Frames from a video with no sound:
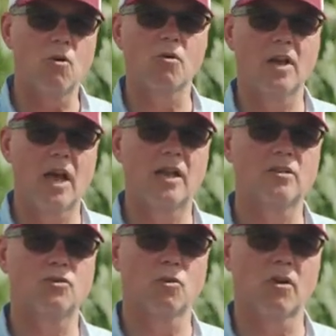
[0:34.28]
corn,
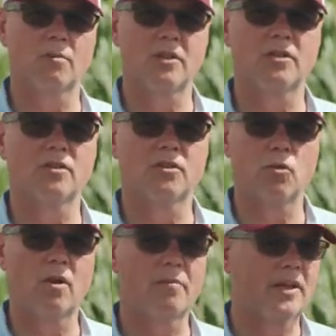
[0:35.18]
cotton, sorghum, and
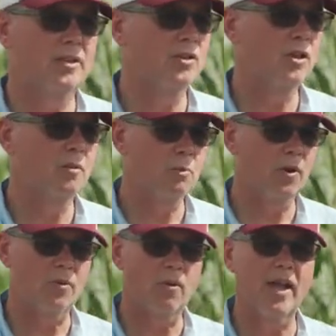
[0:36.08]
soybeans
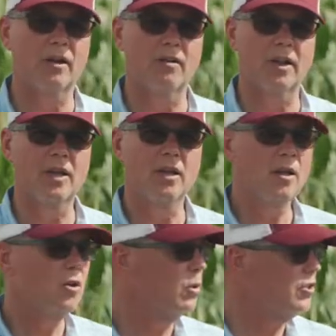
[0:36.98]
pretty regularly.
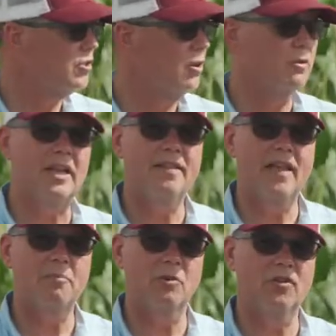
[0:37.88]
We still need
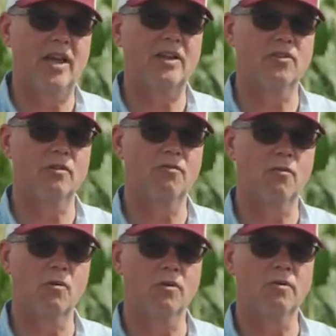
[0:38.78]
that protection
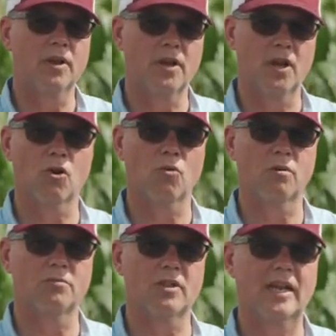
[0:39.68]
for
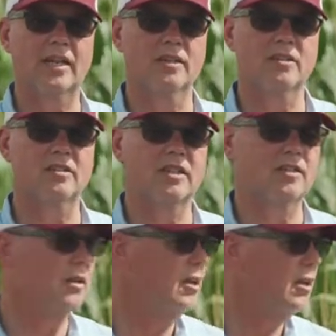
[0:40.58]
earworms late in the
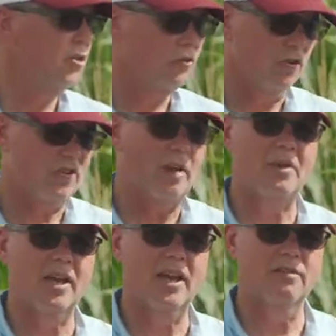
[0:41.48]
season.
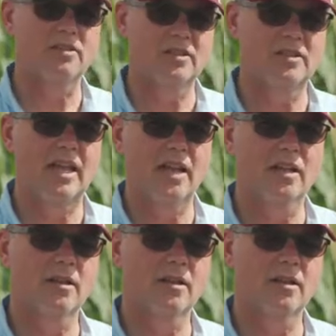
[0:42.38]
Tricepta gives us that